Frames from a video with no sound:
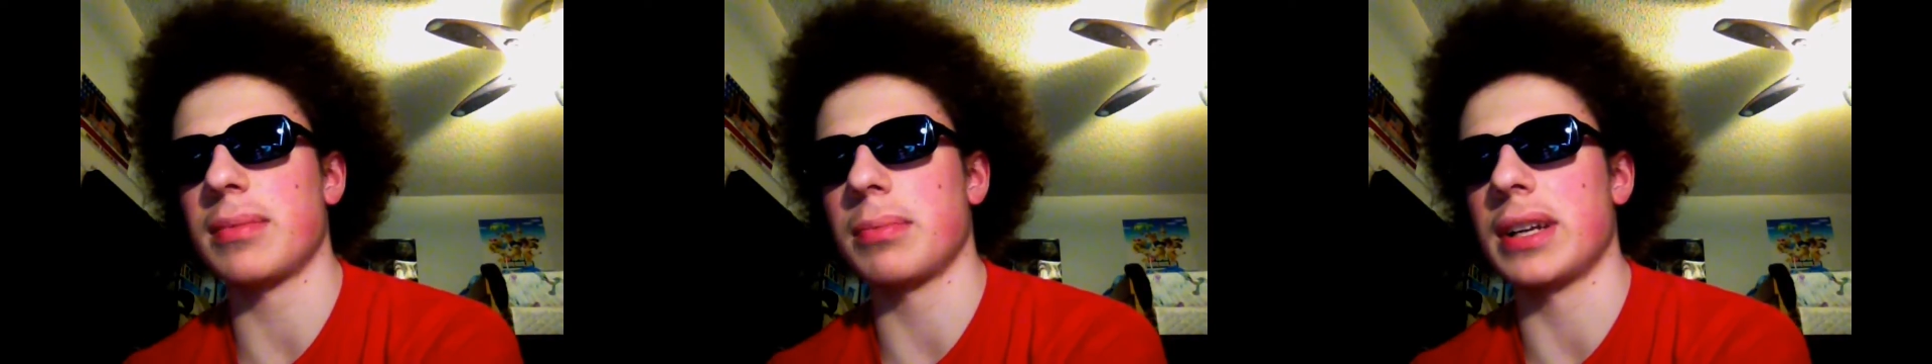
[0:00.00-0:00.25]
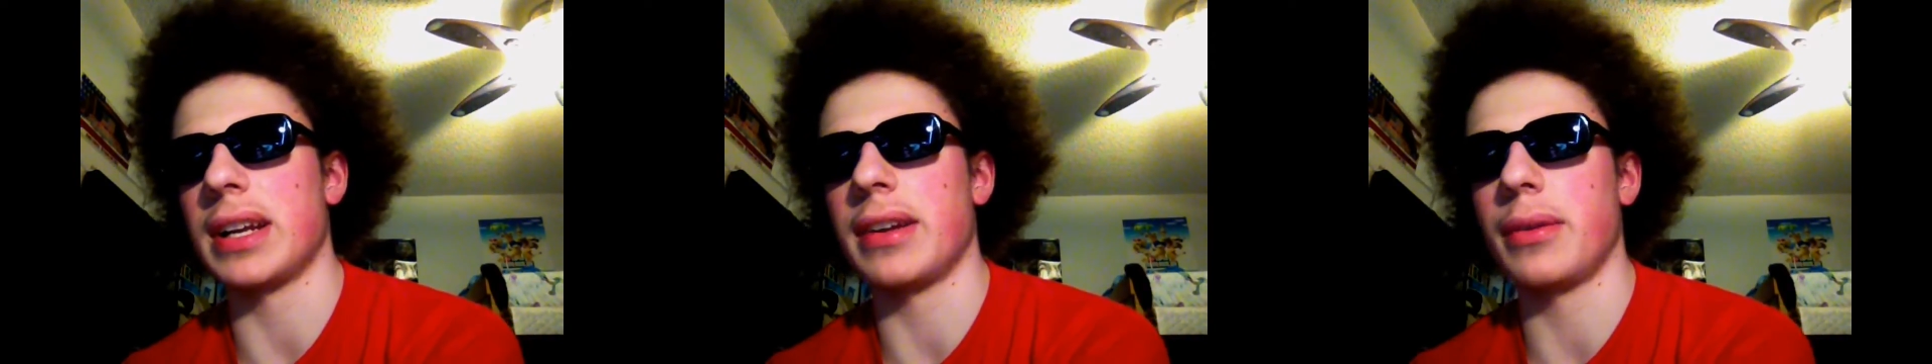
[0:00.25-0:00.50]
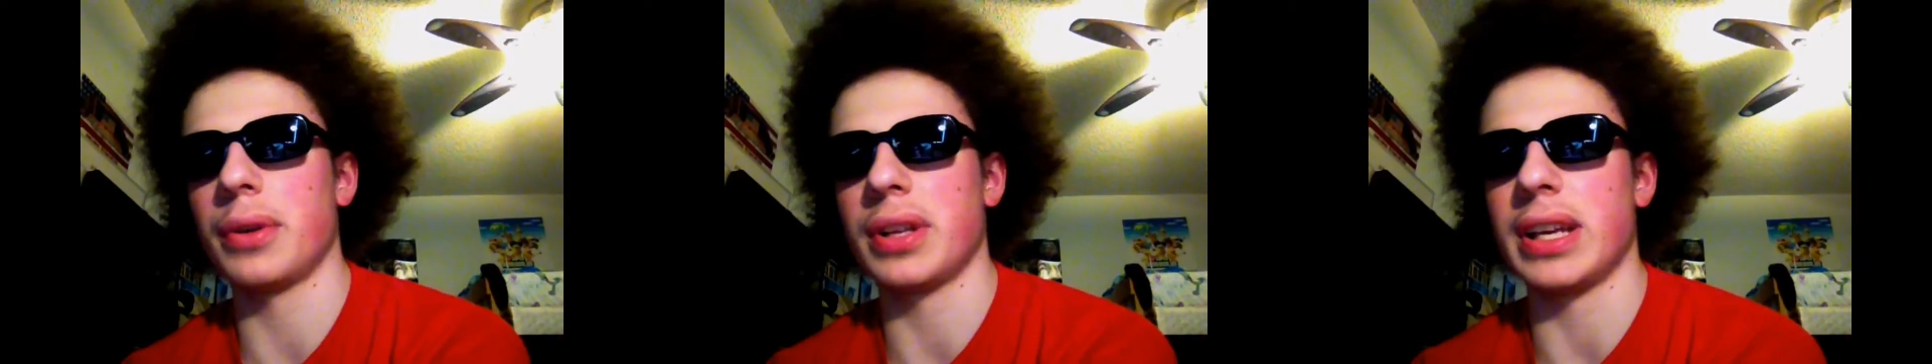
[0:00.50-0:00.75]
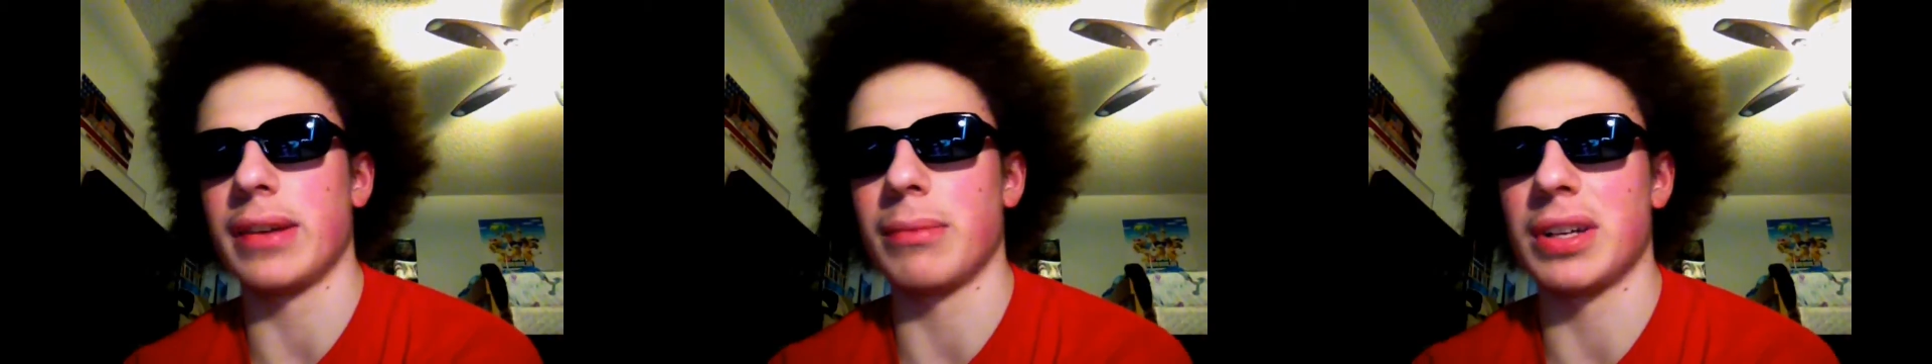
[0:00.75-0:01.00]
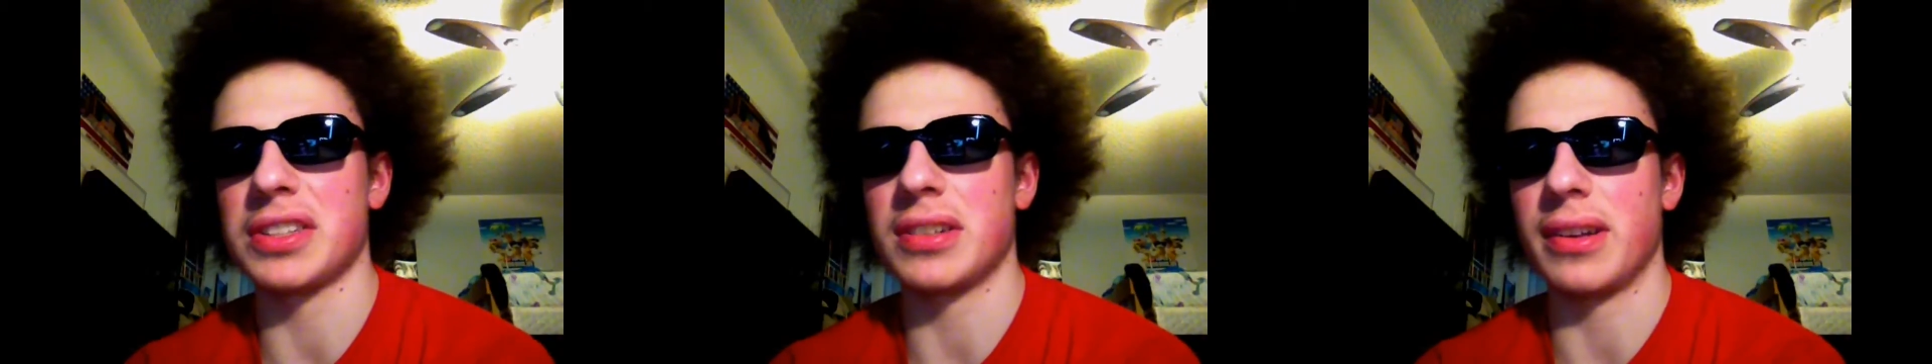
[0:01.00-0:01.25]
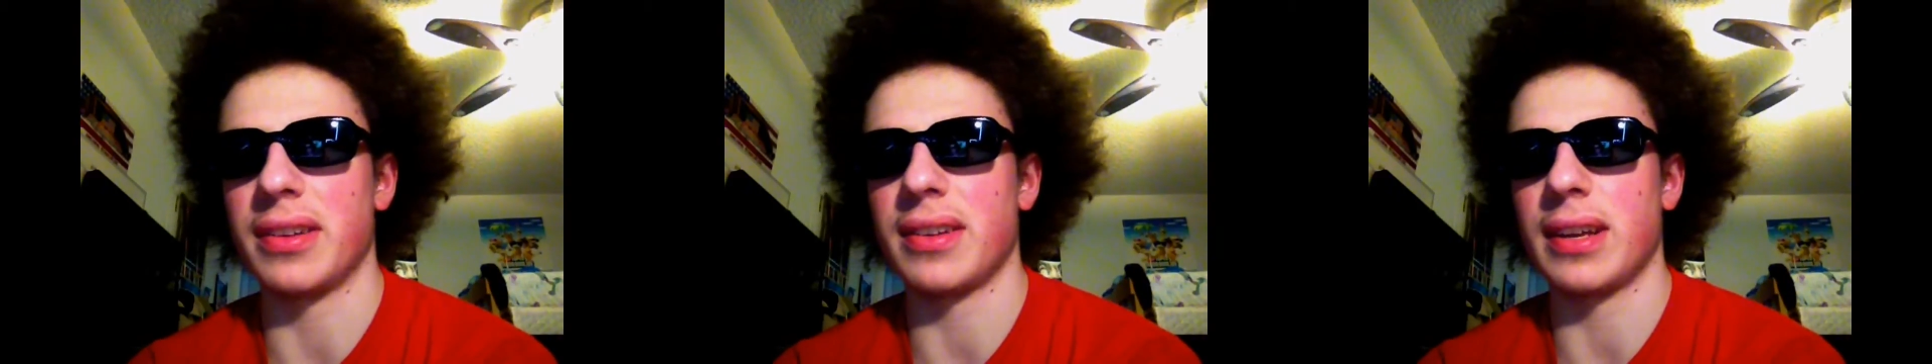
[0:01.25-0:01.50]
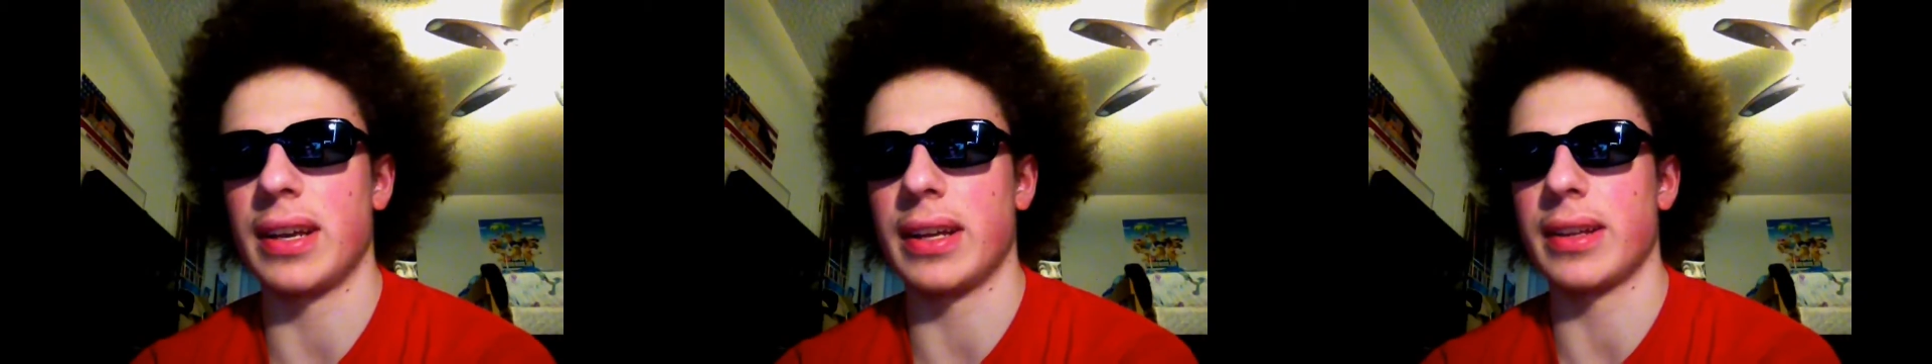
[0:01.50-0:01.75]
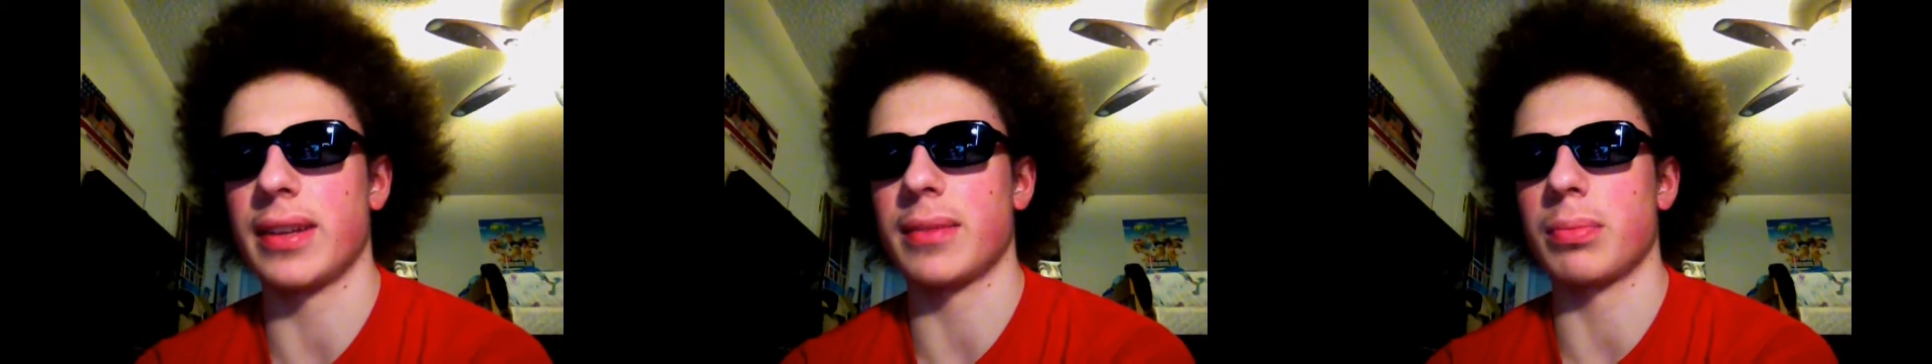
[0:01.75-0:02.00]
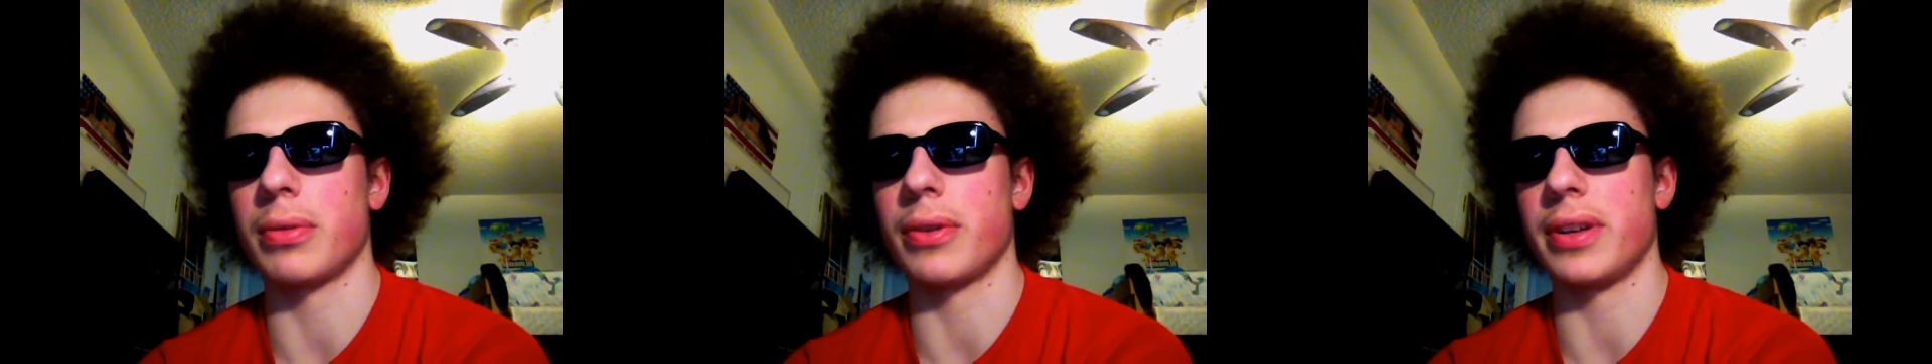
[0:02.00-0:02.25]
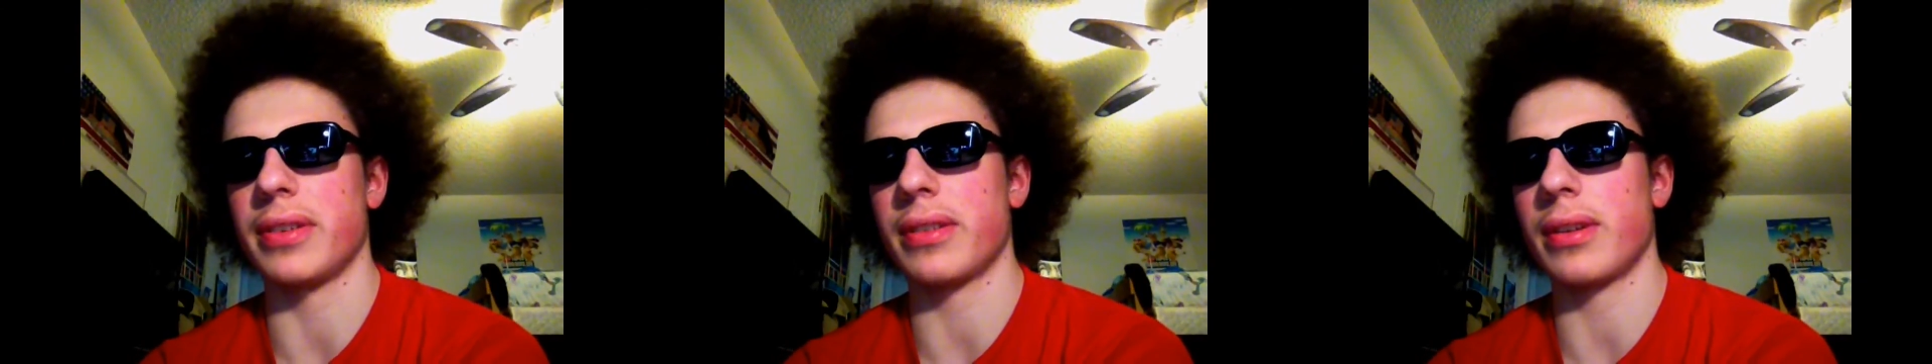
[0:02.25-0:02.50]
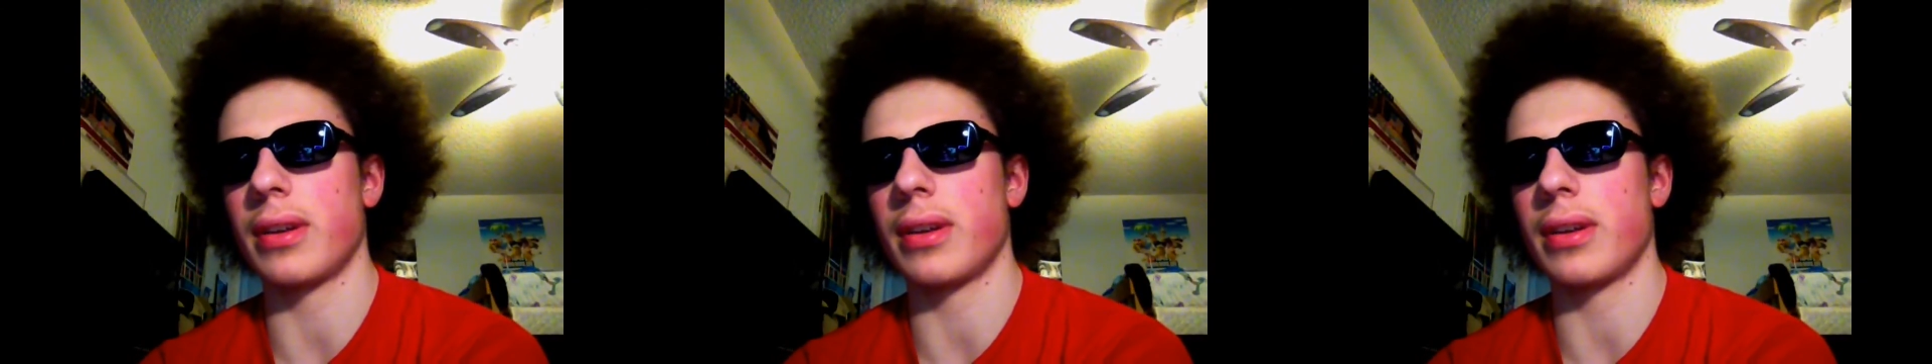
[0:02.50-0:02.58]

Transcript: but I didn't really have much to say at this point.